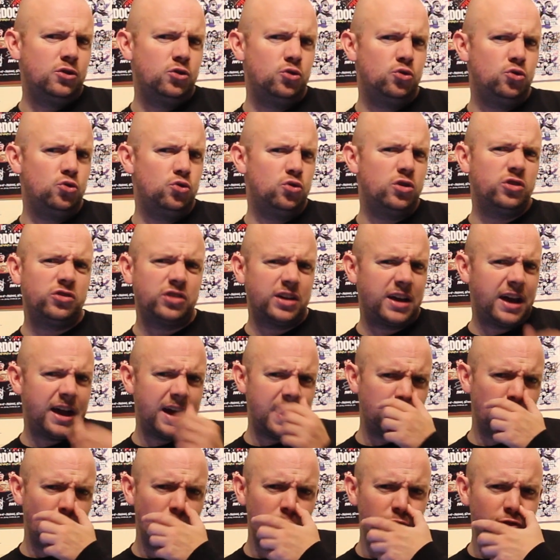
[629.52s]
who is a guy
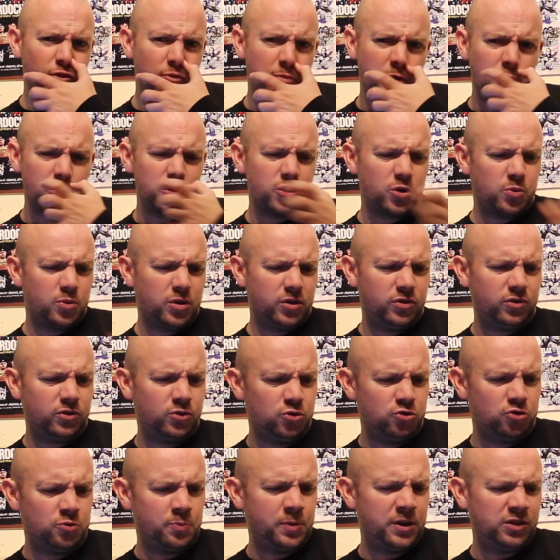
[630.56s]
I'm not familiar with,
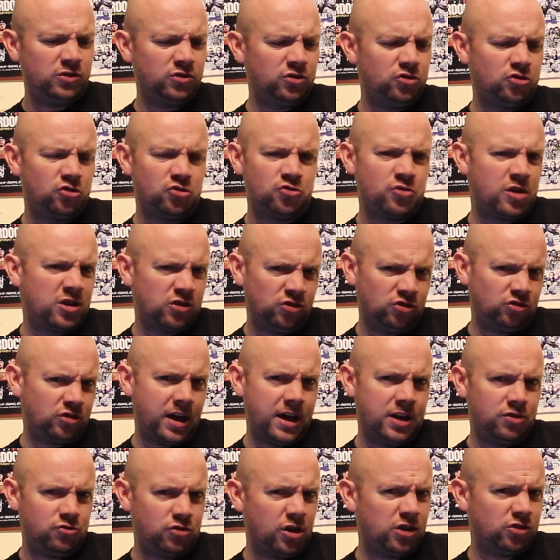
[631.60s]
who basically just
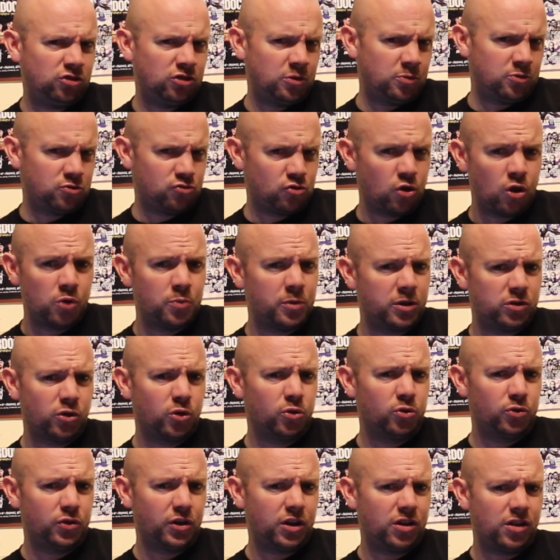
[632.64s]
dresses up as Ron
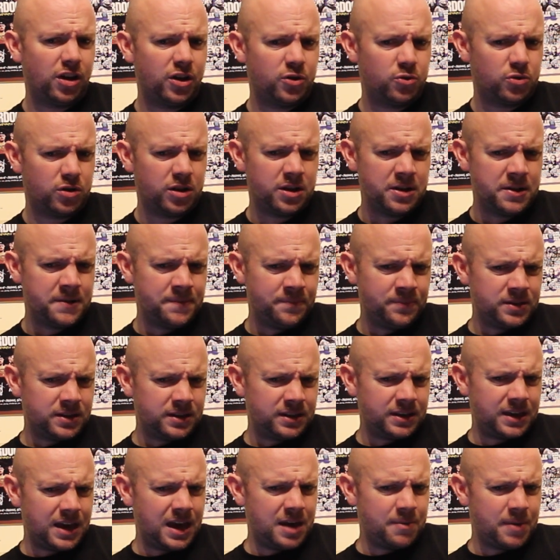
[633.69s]
McDonald the Clown,
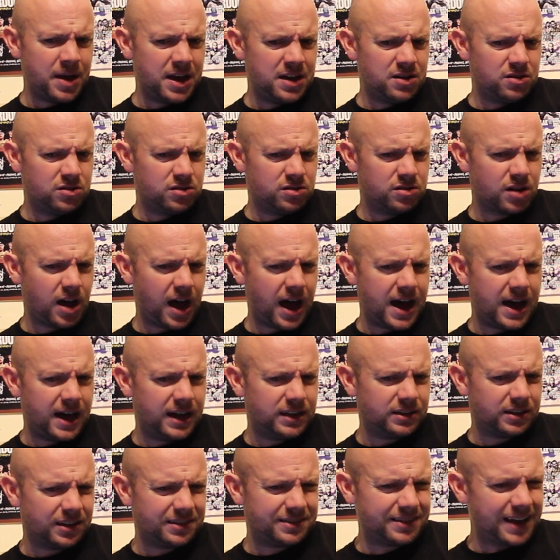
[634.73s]
came in
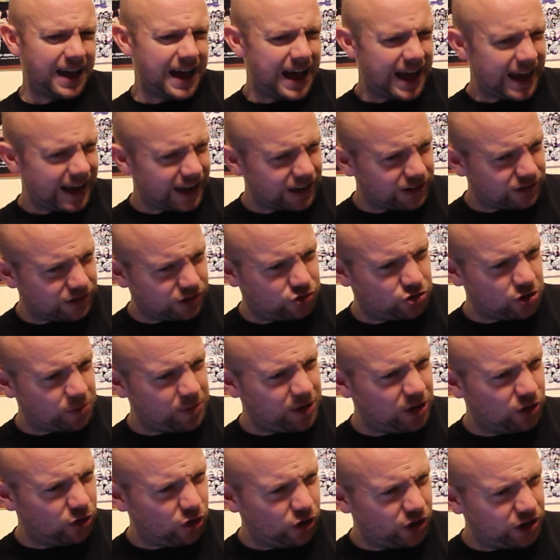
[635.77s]
and attacked
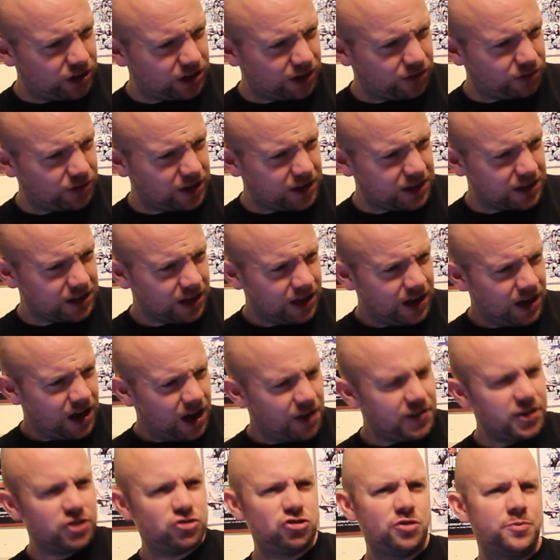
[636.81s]
Jimmy Lloyd, I think.
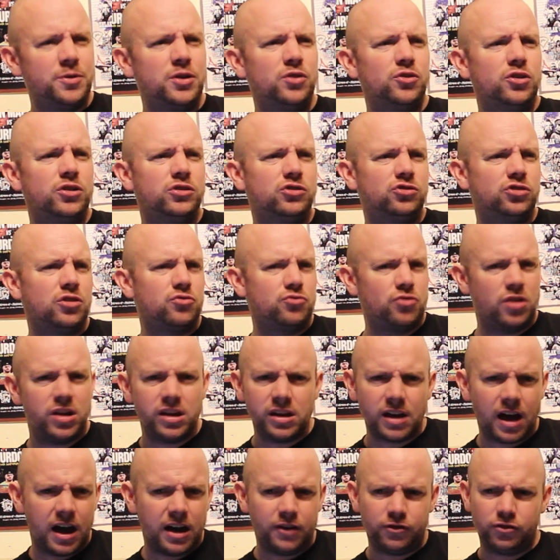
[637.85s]
And then Jimmy Lloyd said,
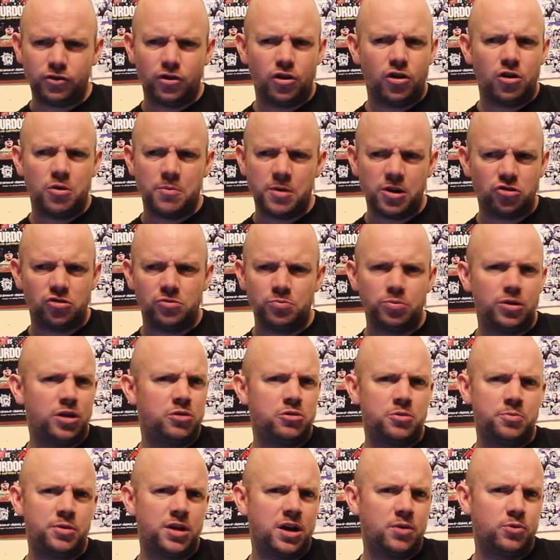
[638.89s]
right, after intermission, blah
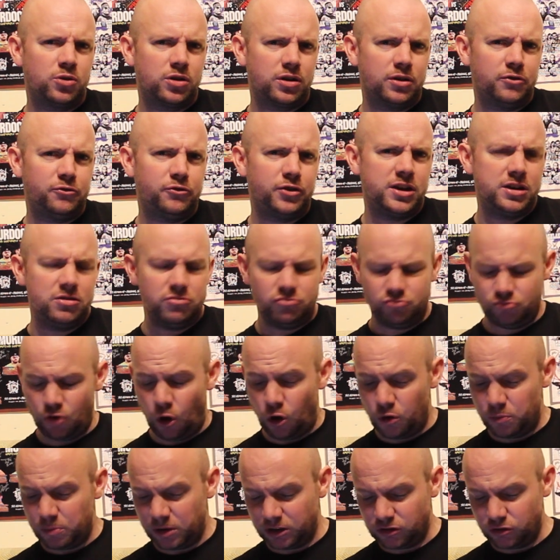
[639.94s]
blah blah, we're going to fight
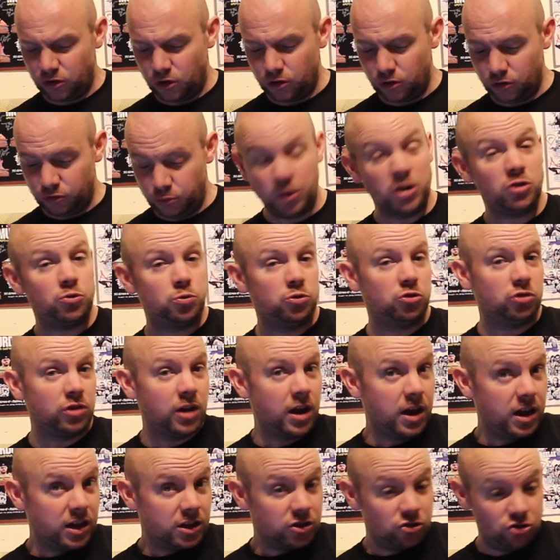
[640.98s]
Ron McDonald, which was
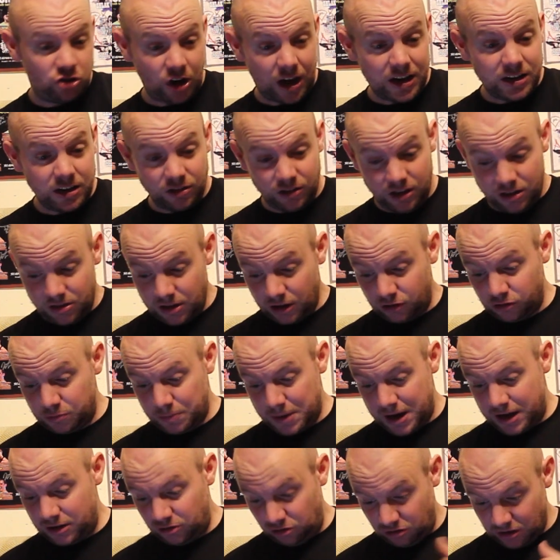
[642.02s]
genuinely, this
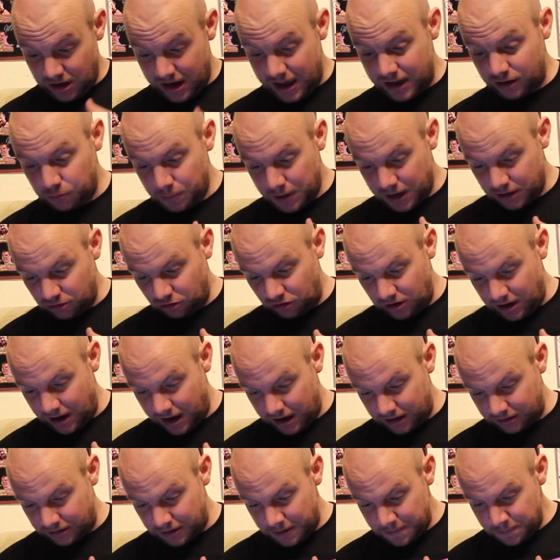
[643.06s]
match, the next match they
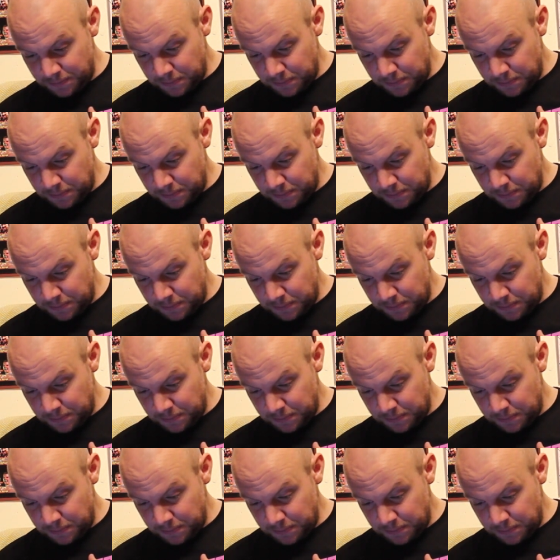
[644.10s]
had,